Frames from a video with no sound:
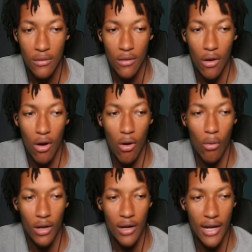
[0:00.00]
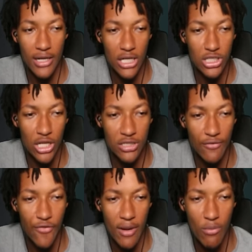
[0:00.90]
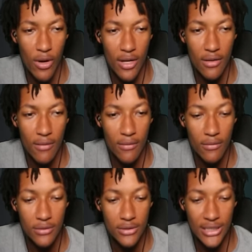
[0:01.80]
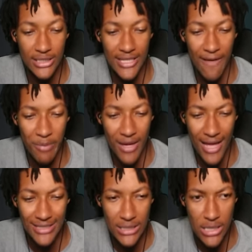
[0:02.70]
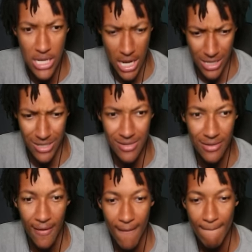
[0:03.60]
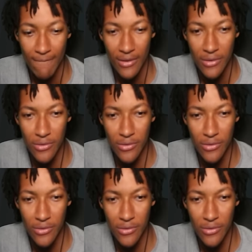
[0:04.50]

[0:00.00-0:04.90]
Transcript: Oh, hold on. I can adjust the frame rate. sixty F P S, nigga? You